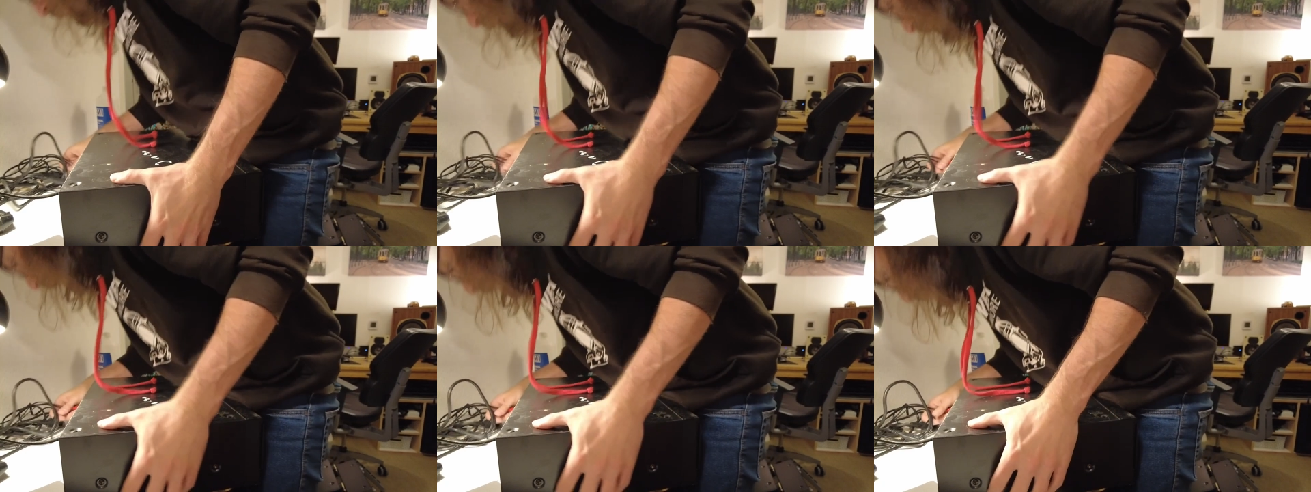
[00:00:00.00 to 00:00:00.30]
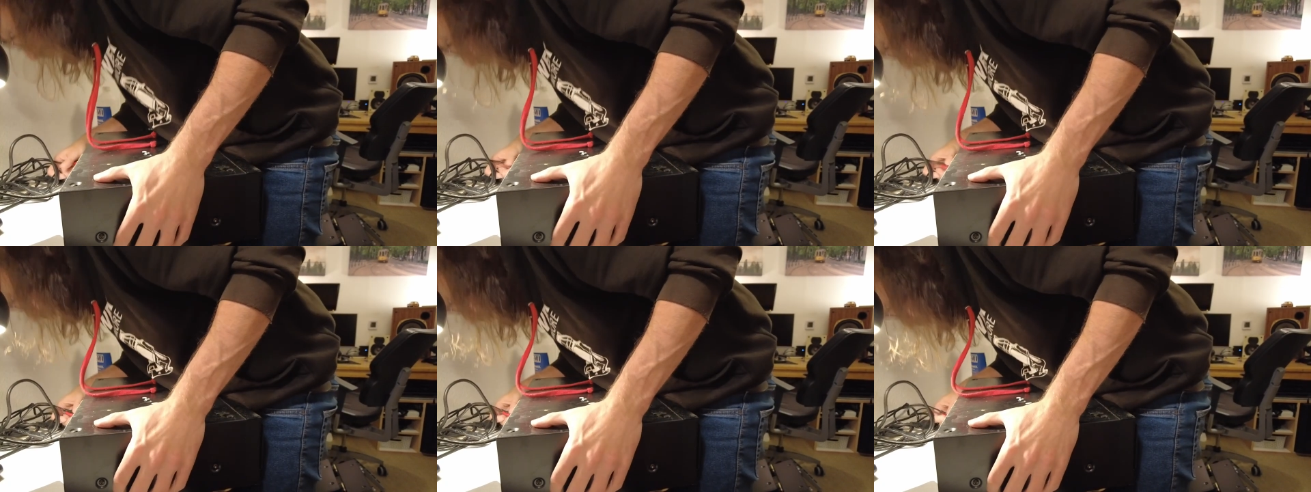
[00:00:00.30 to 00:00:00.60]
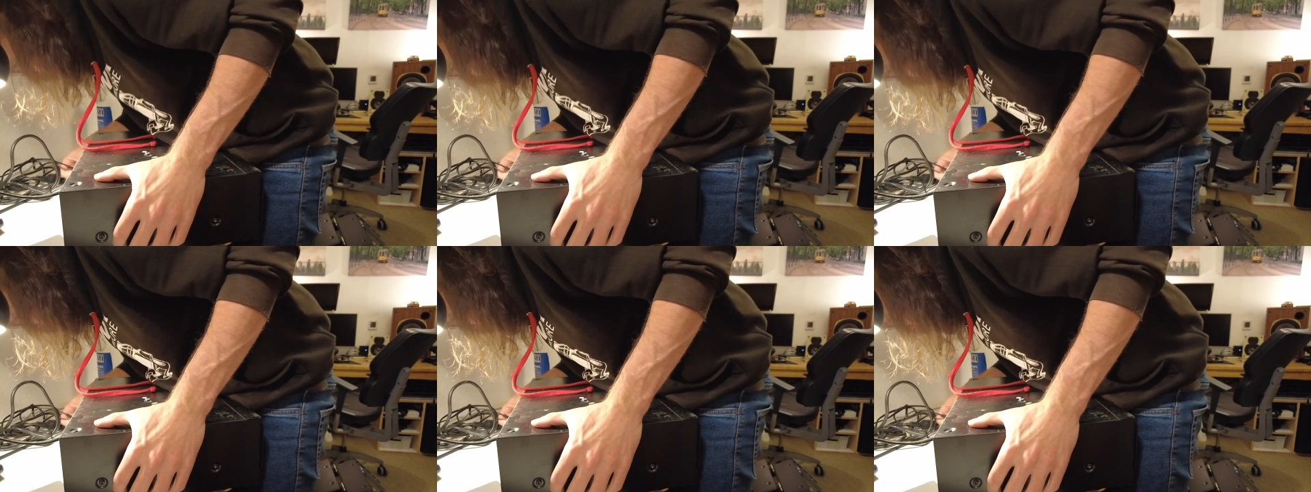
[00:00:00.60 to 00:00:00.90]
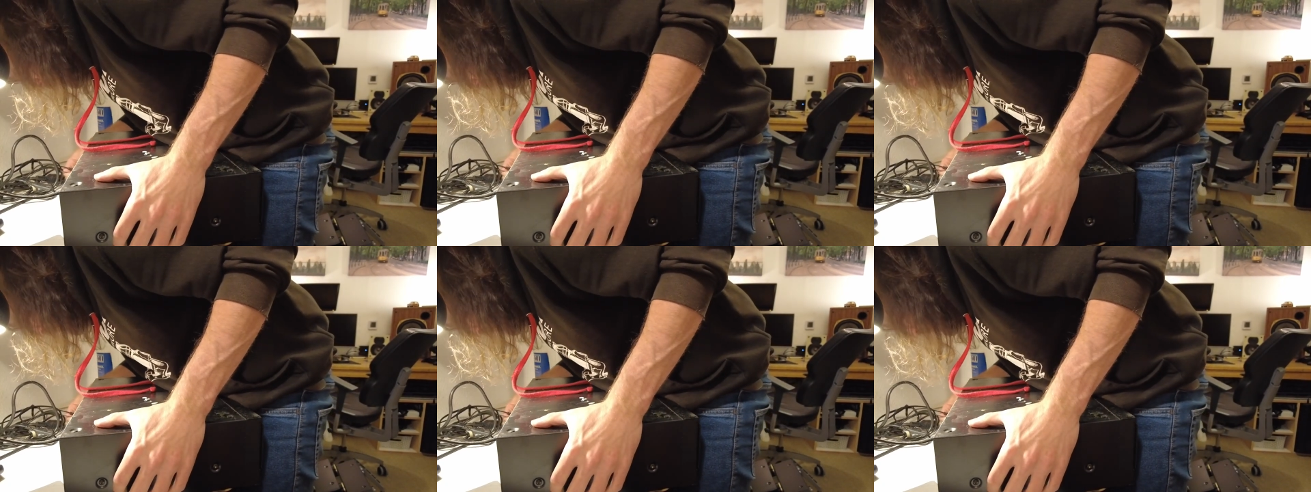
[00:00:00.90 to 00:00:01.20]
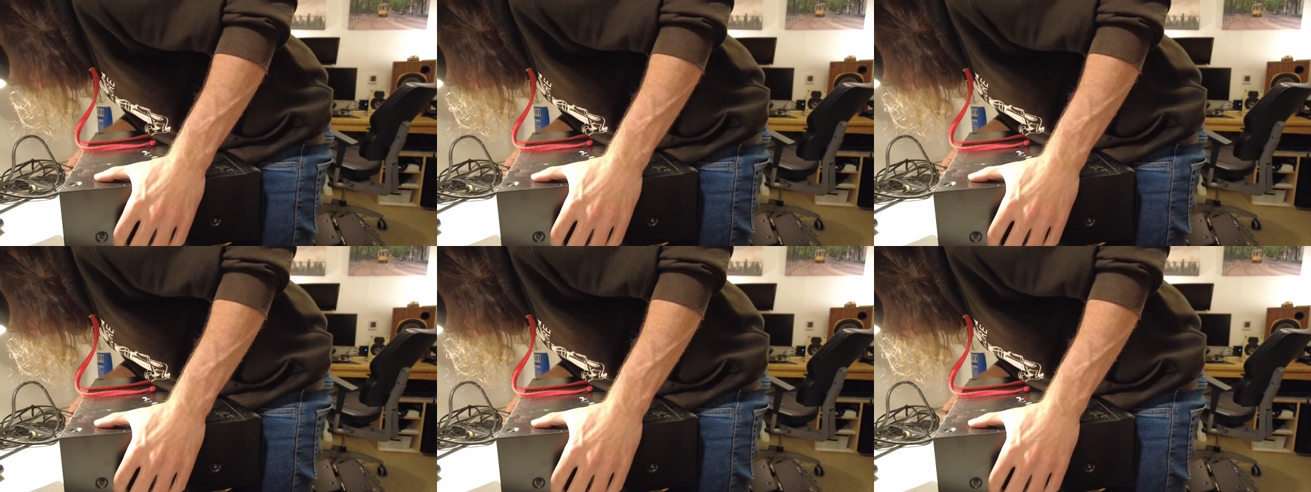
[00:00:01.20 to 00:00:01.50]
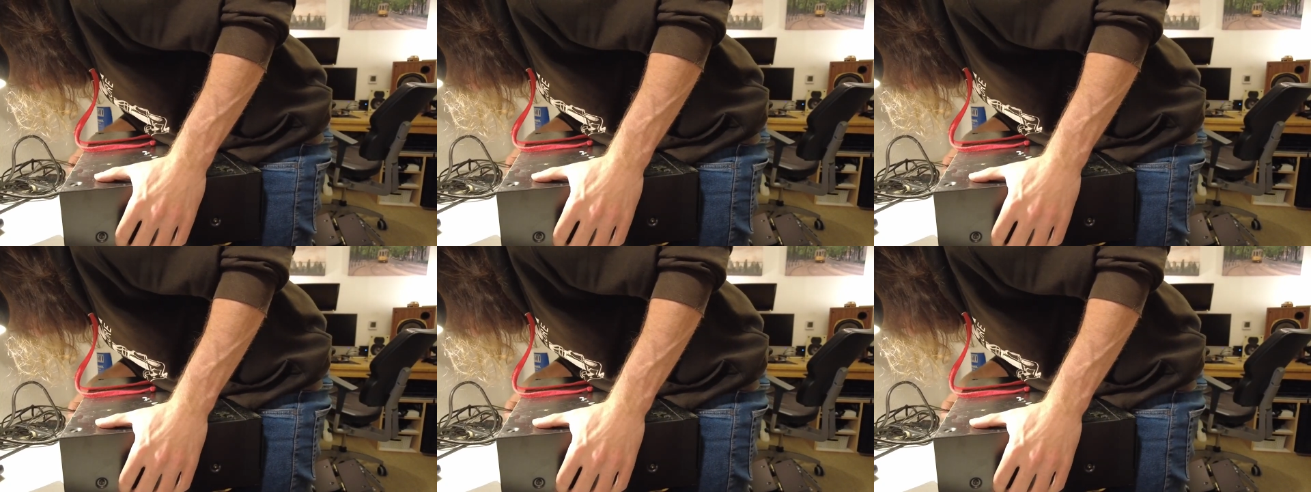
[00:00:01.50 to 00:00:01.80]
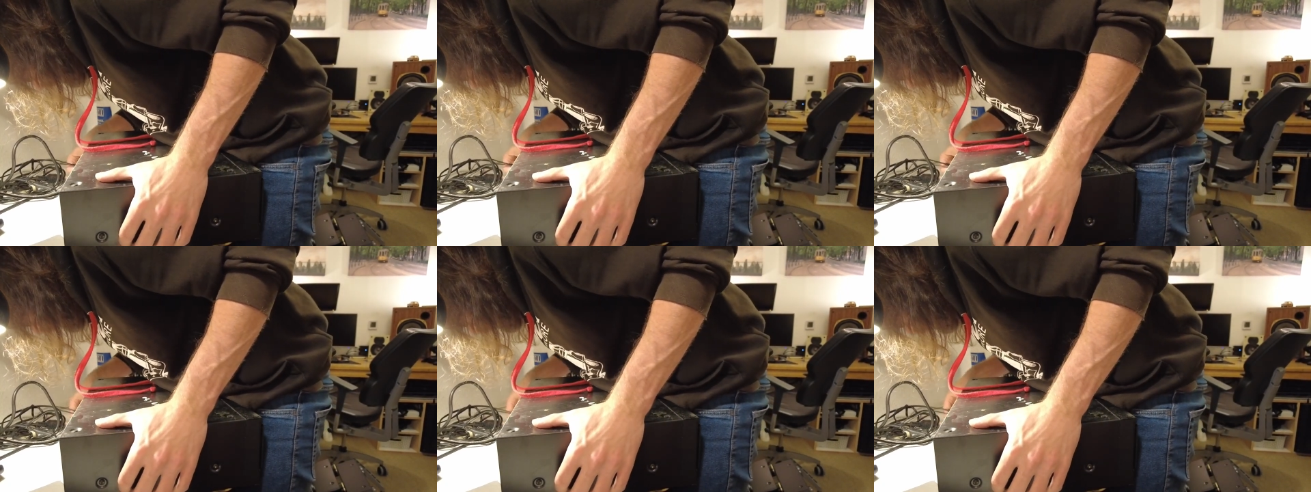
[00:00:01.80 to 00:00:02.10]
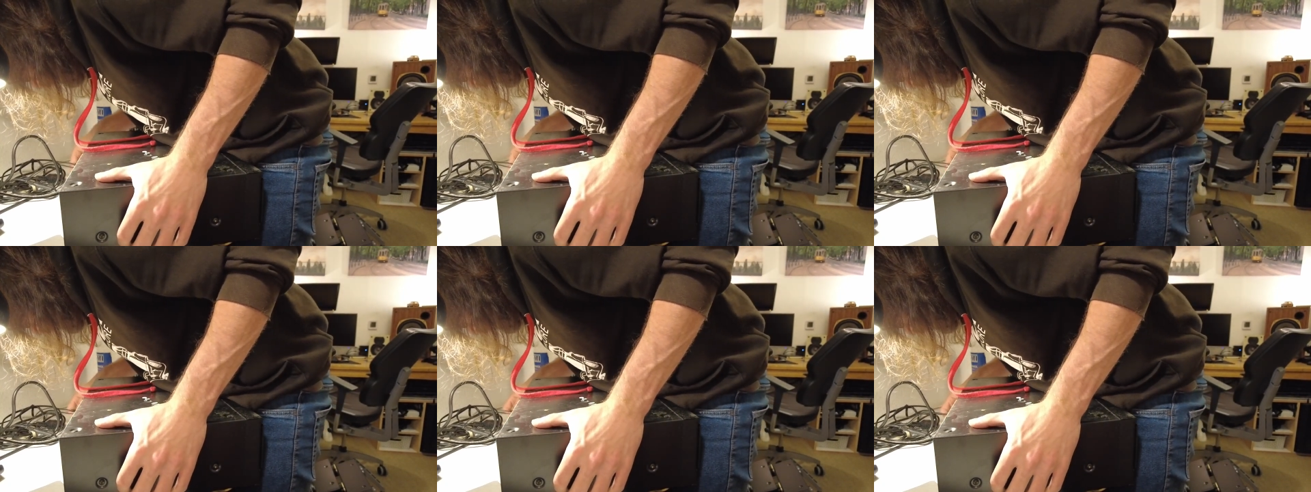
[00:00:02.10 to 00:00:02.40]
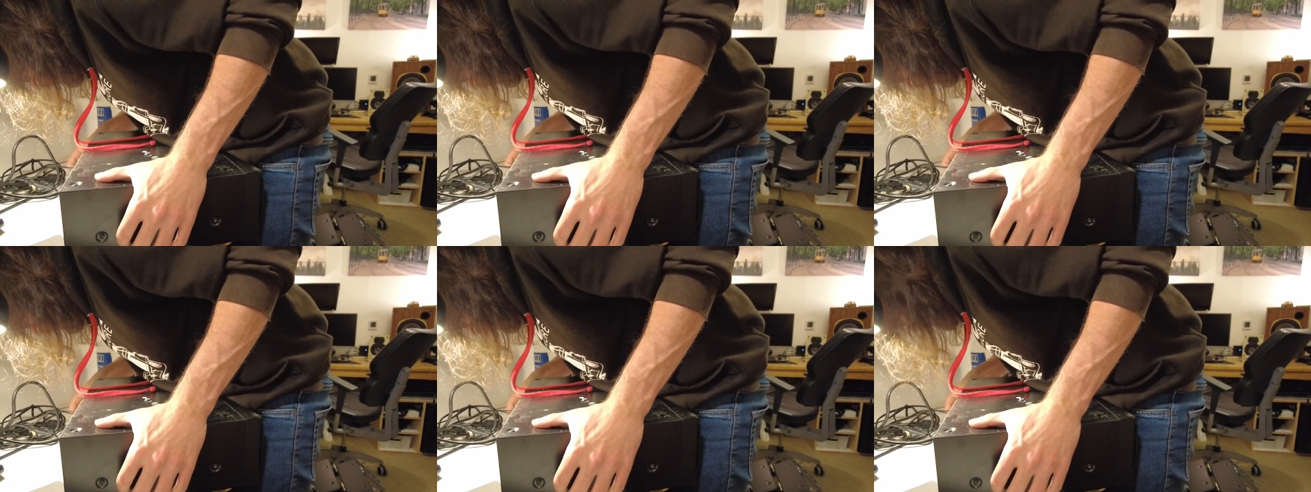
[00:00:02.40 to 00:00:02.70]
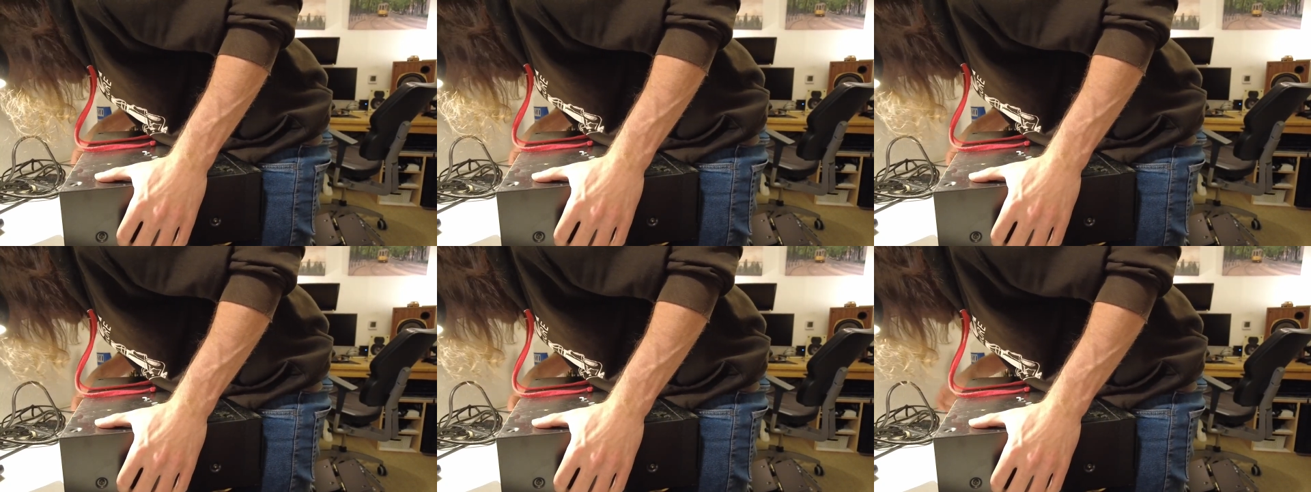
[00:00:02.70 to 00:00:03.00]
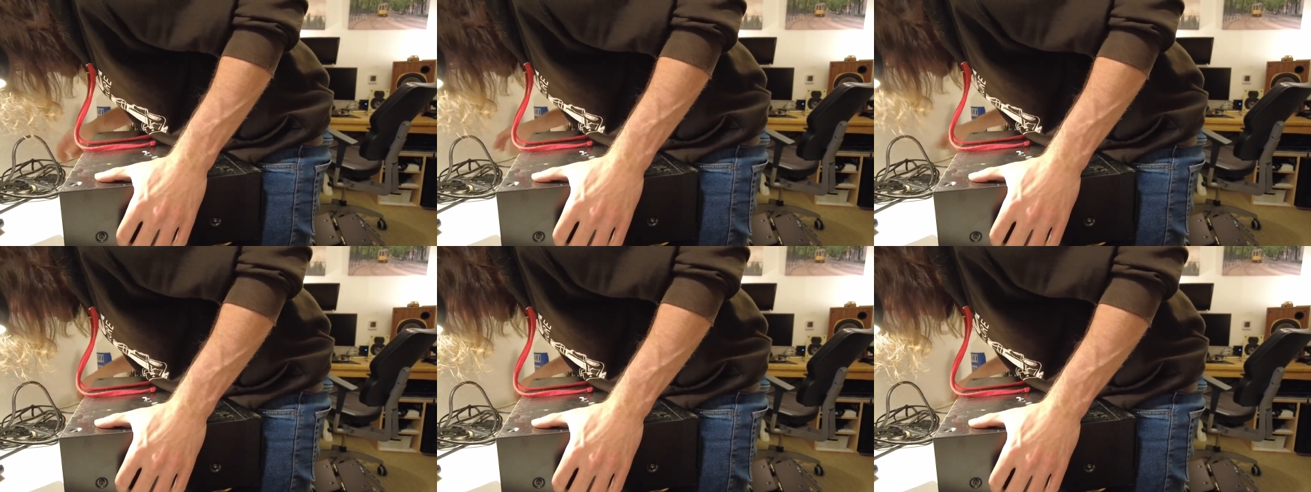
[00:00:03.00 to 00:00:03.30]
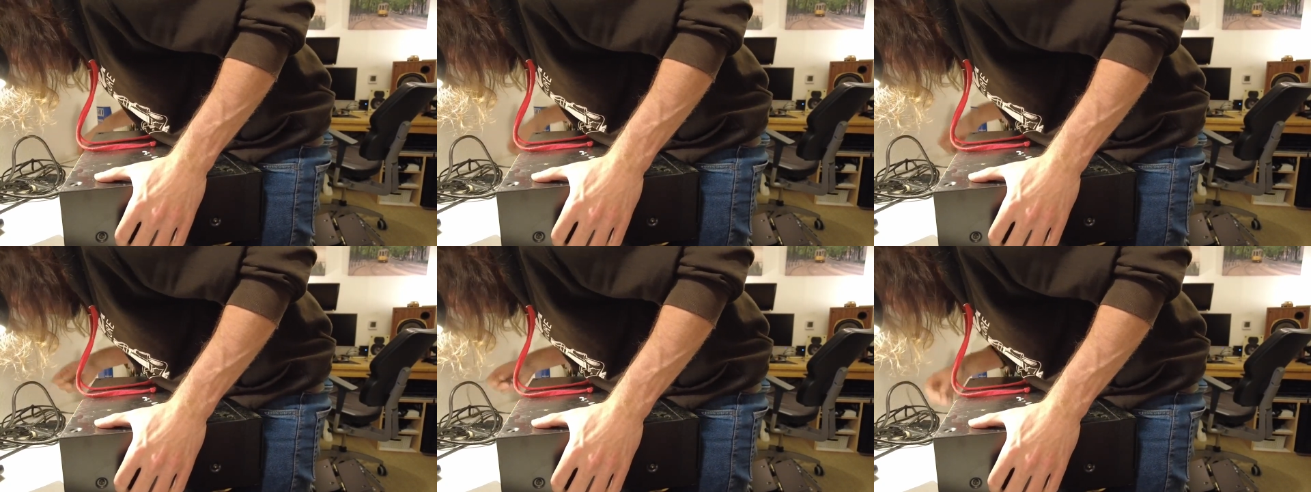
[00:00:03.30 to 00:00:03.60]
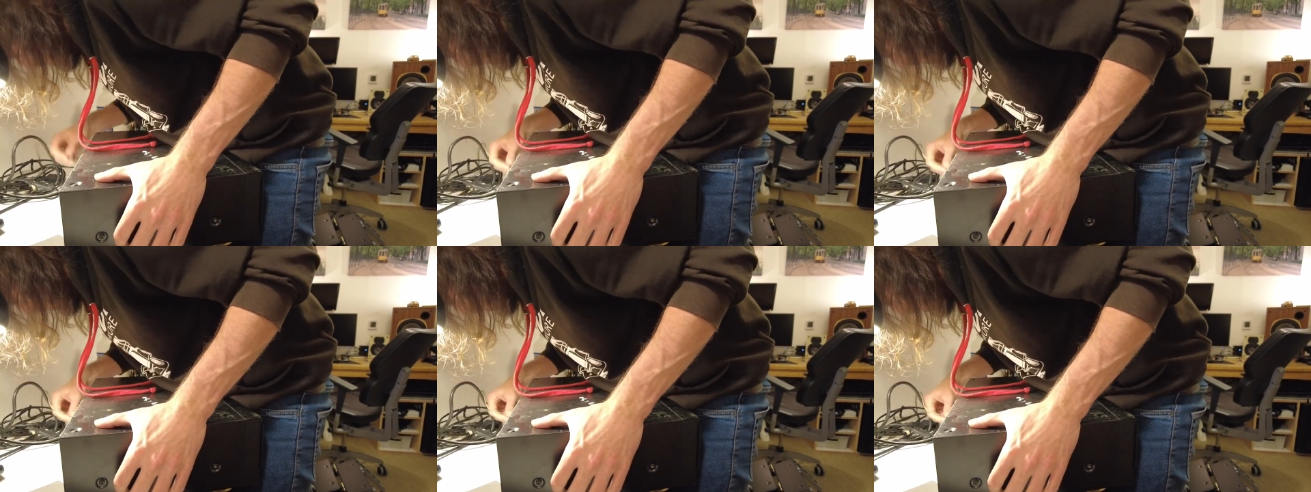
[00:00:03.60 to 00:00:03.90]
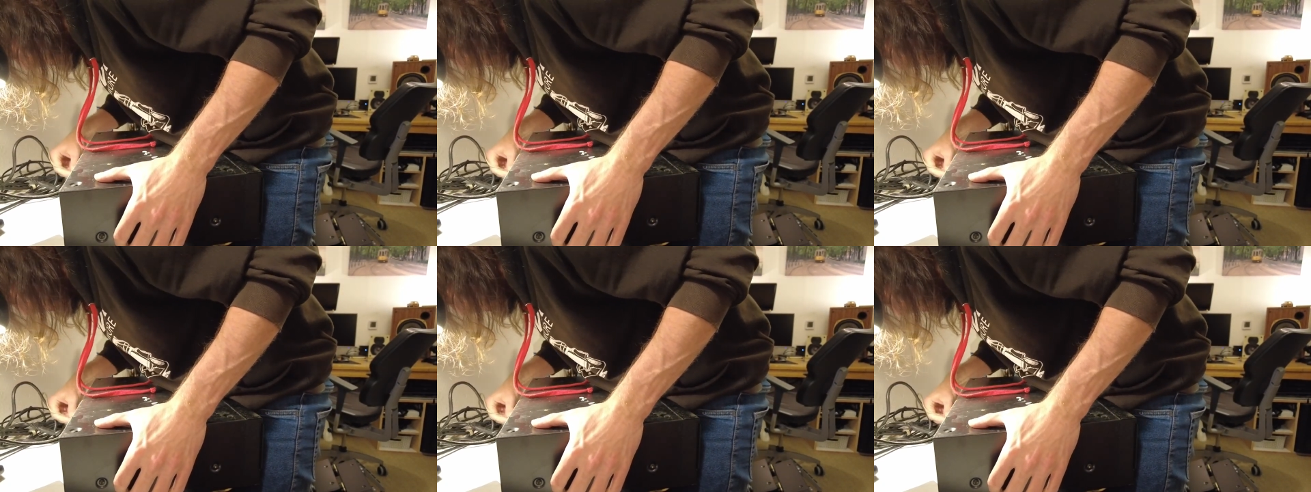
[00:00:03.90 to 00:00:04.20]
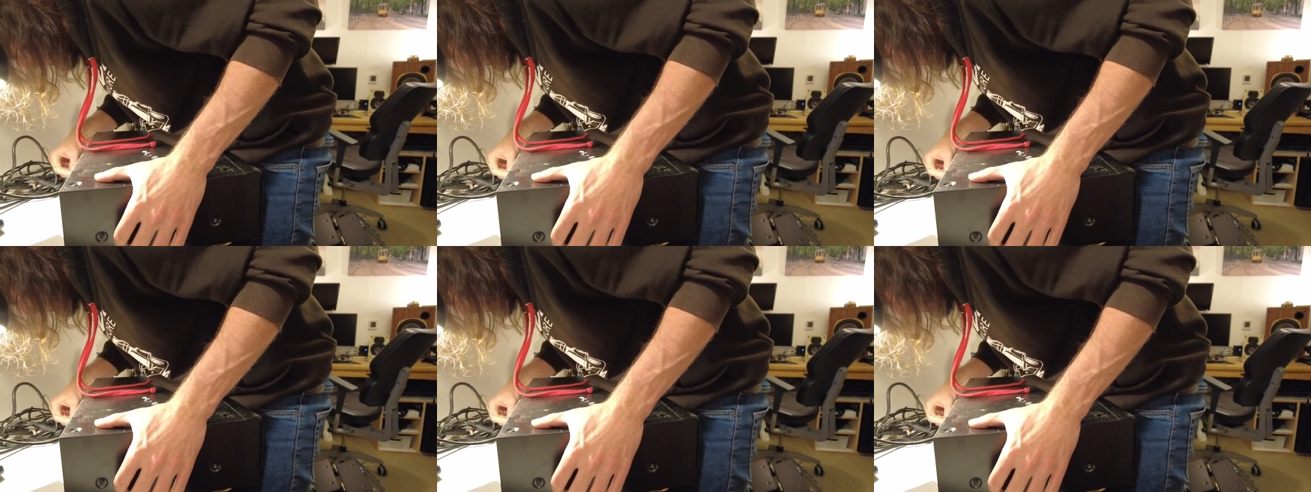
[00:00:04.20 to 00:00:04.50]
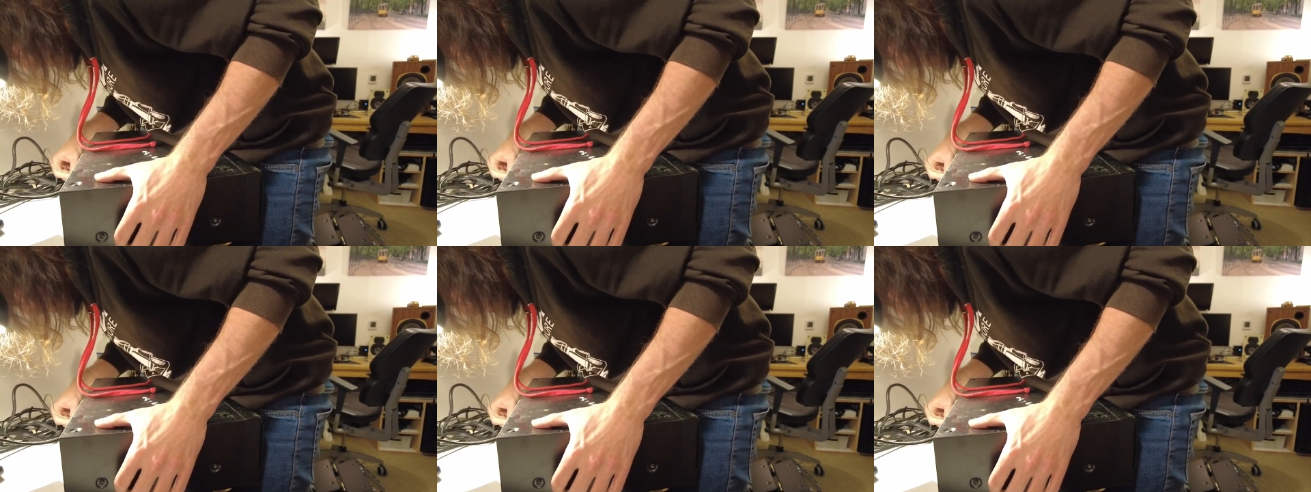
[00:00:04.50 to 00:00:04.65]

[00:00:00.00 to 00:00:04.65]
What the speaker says: No face is visible, so there are no lips to read.